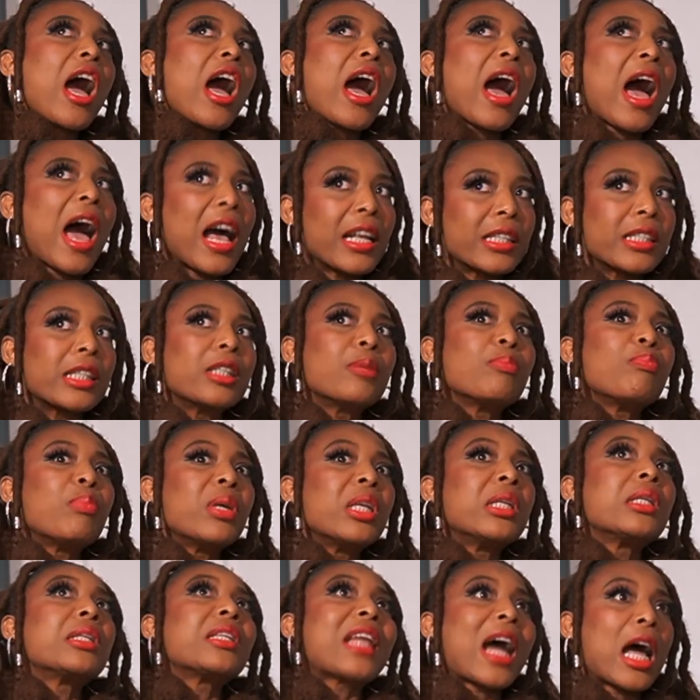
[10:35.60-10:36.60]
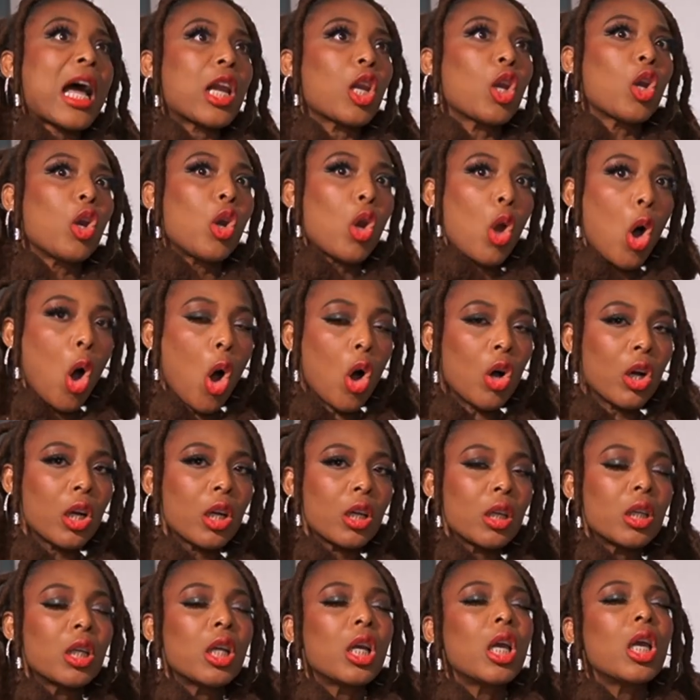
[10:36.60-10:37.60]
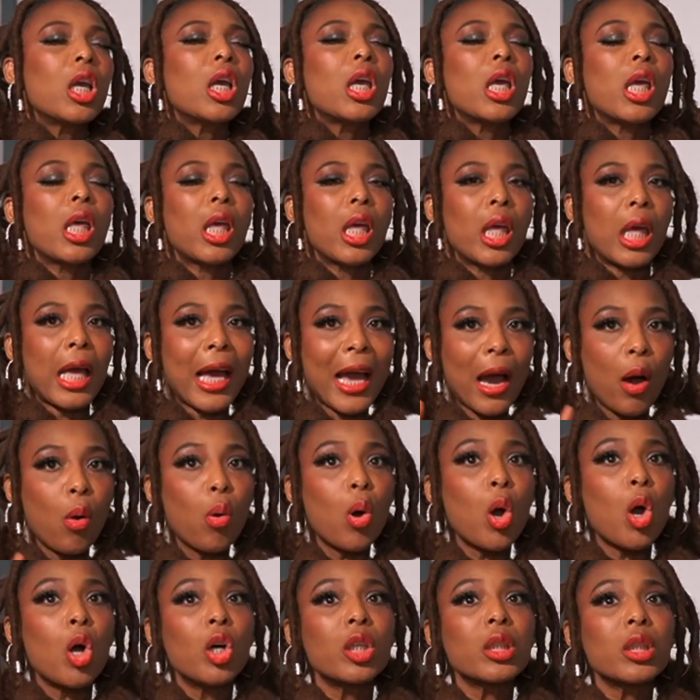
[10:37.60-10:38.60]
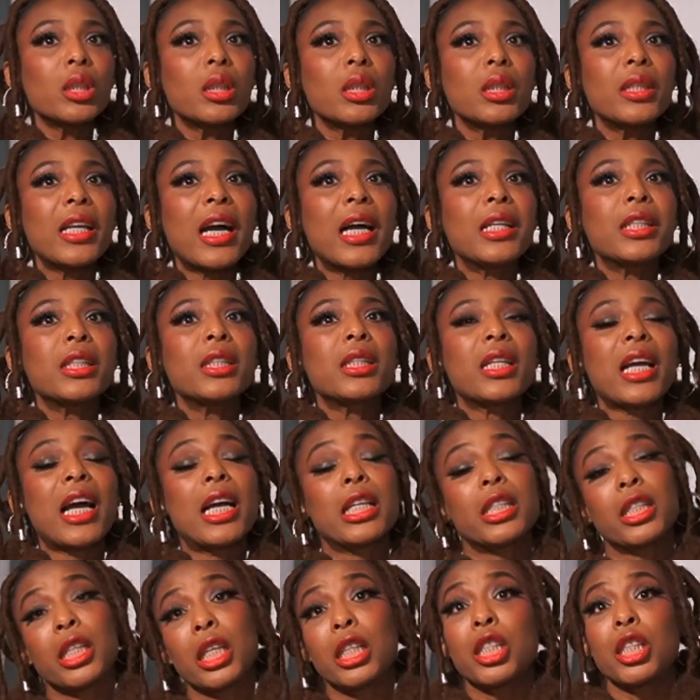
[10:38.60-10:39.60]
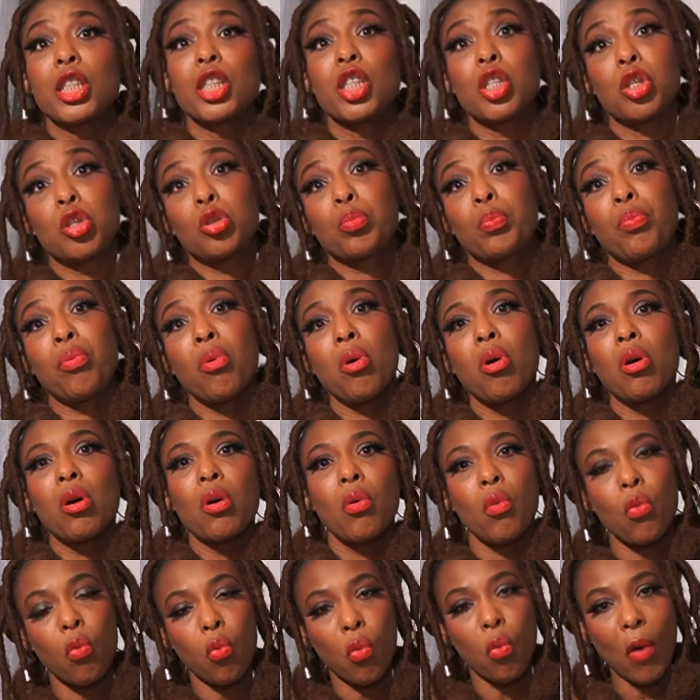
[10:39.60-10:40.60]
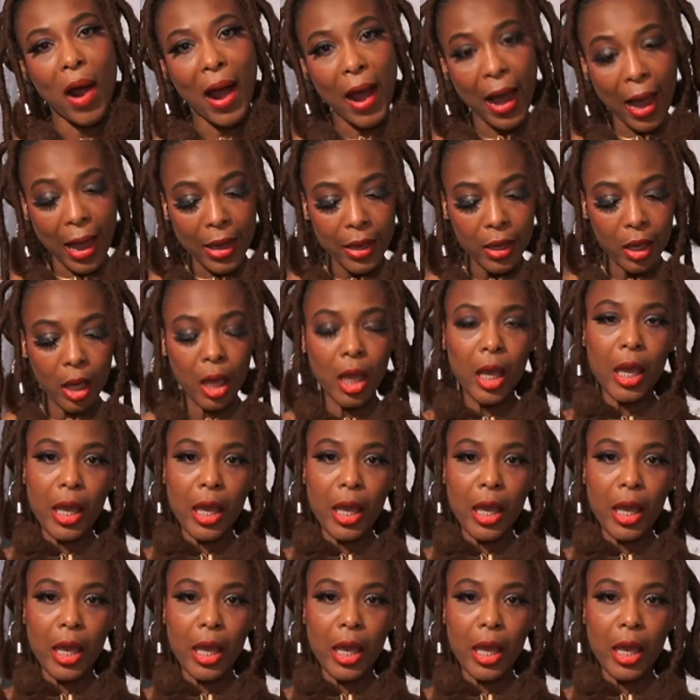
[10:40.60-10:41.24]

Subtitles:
hasn't been that long. I'll consider this as a bespoke. Why?